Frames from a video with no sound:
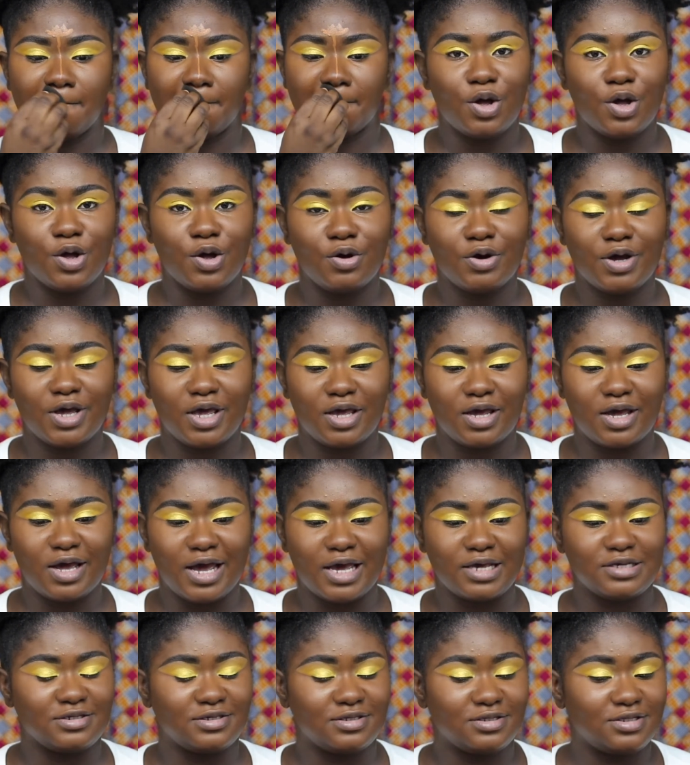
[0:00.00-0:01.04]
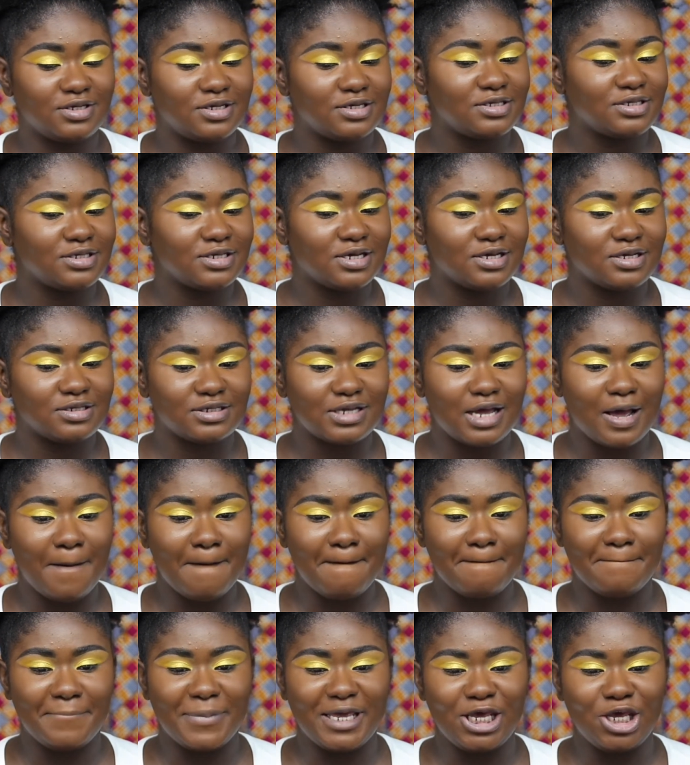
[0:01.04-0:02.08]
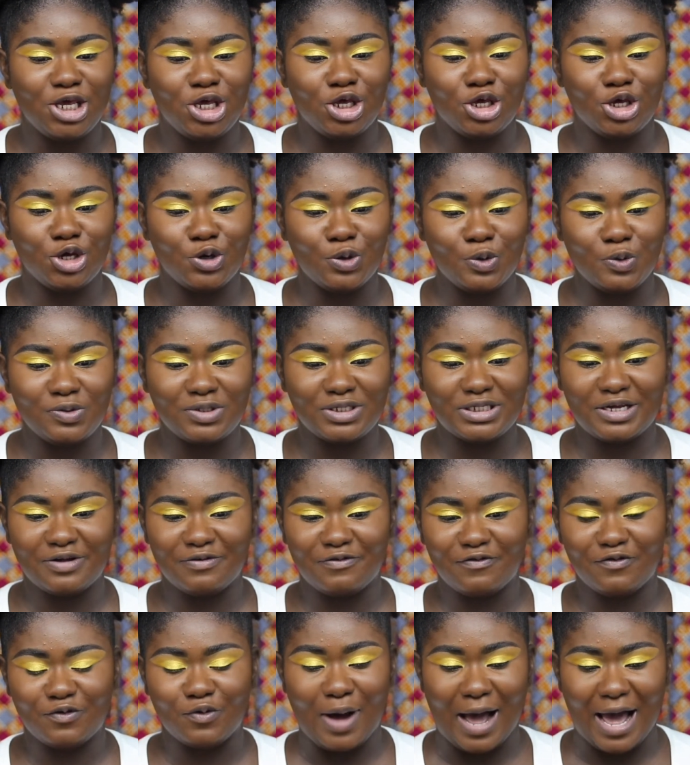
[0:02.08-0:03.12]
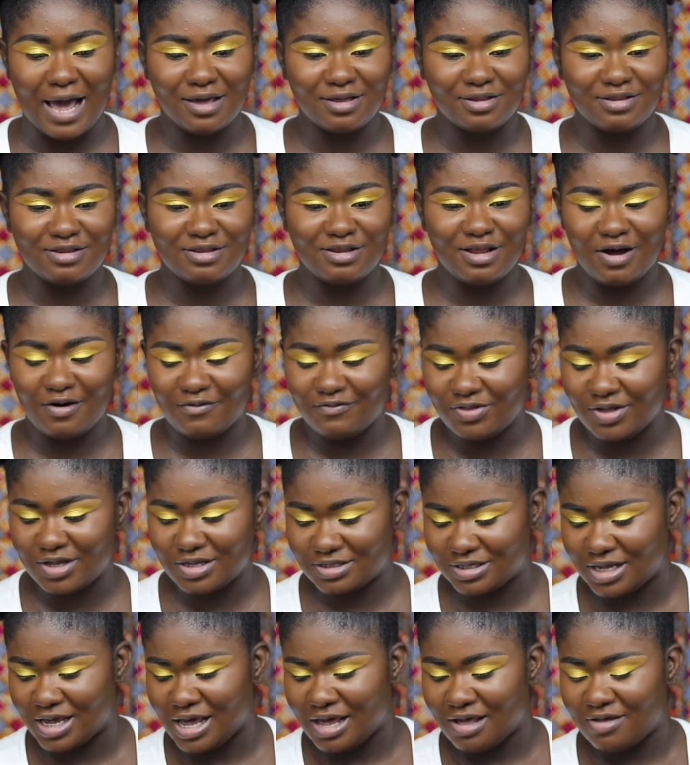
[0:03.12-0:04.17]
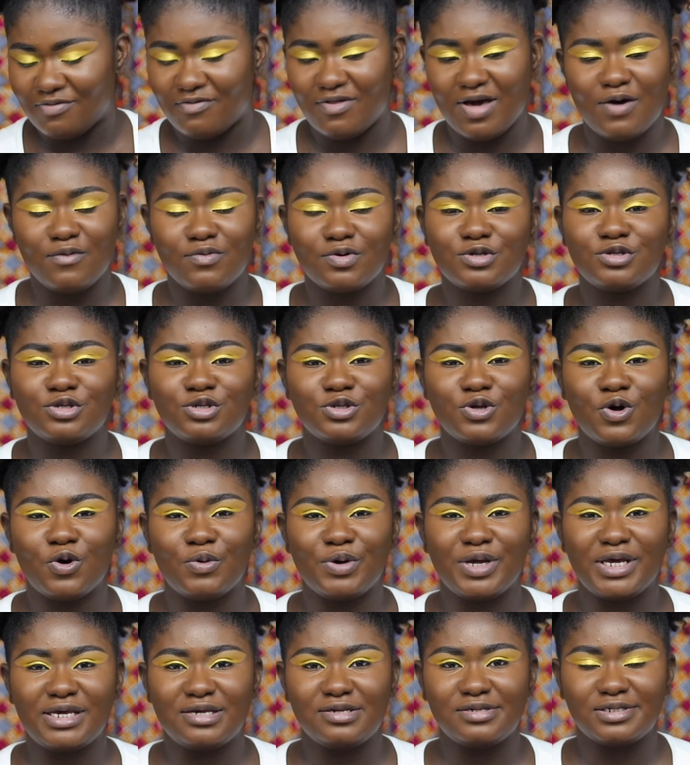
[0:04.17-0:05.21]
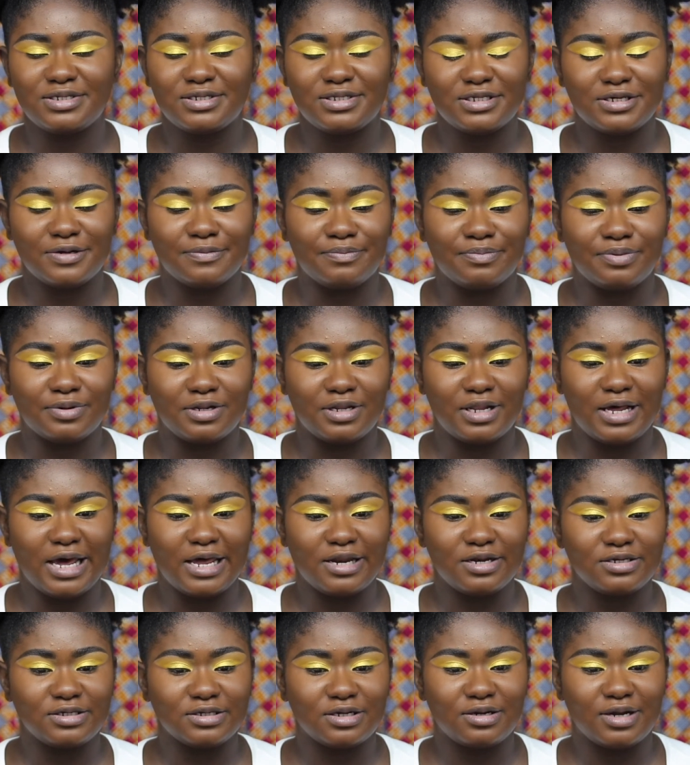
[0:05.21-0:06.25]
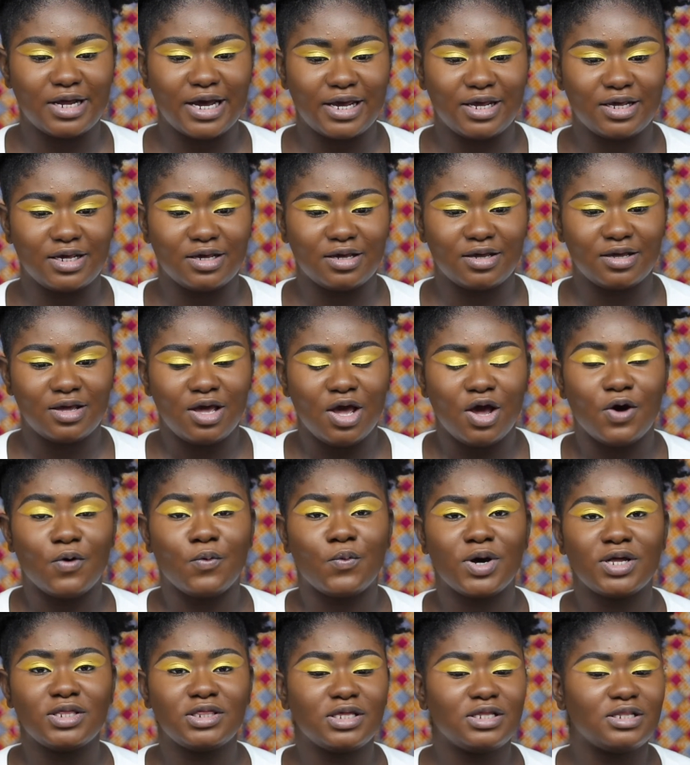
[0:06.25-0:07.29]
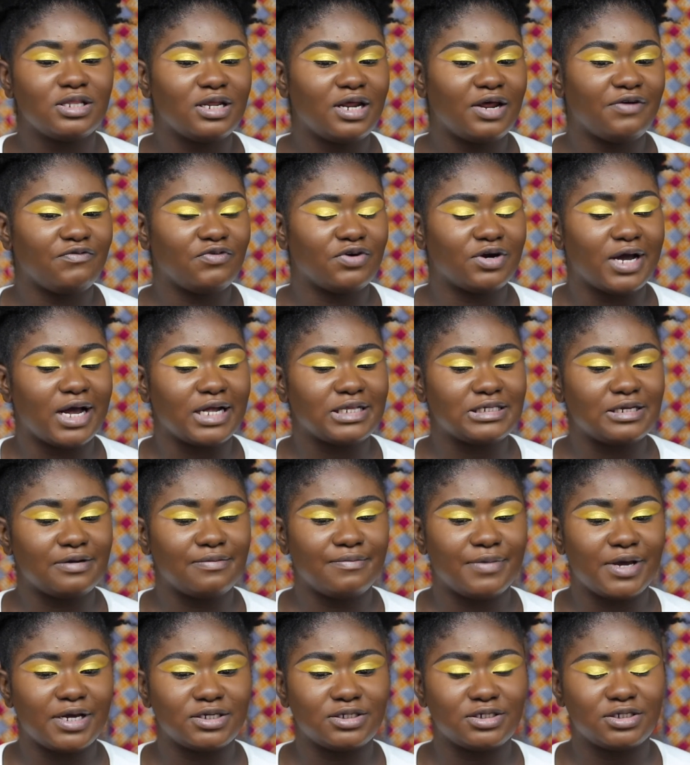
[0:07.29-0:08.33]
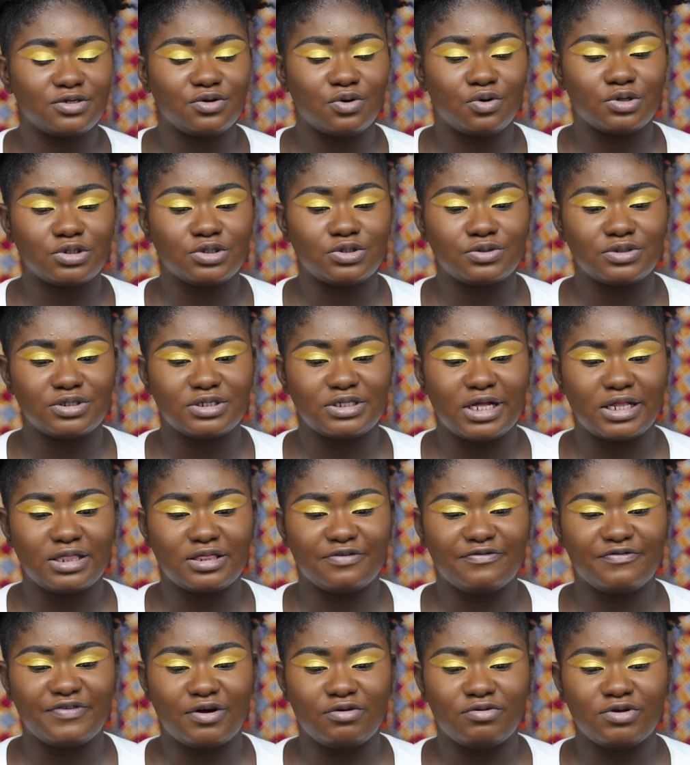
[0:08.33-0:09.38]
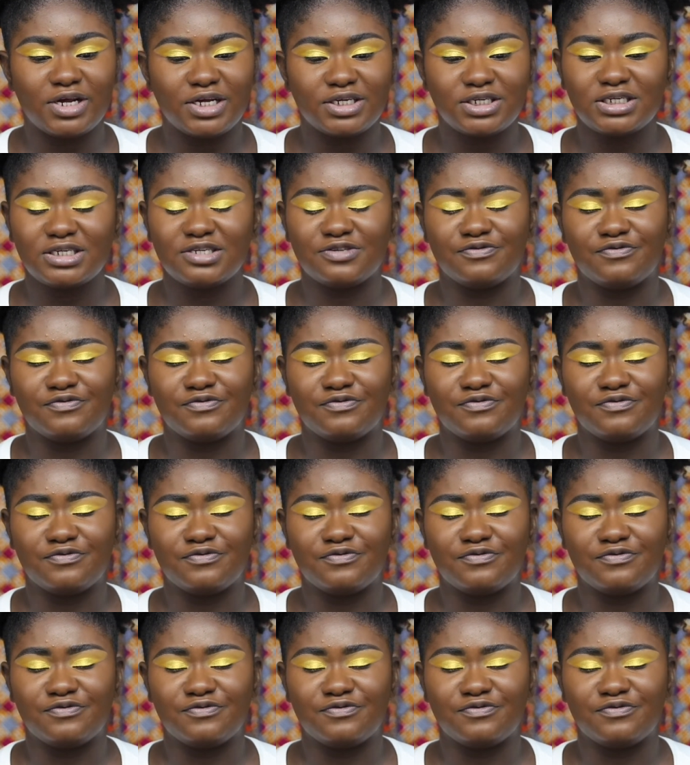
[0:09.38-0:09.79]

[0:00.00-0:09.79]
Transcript: Okay, guys, this is beautiful. I love this. That was so easy to blend. Like, one thing that I forgot to mention also is that the foundation is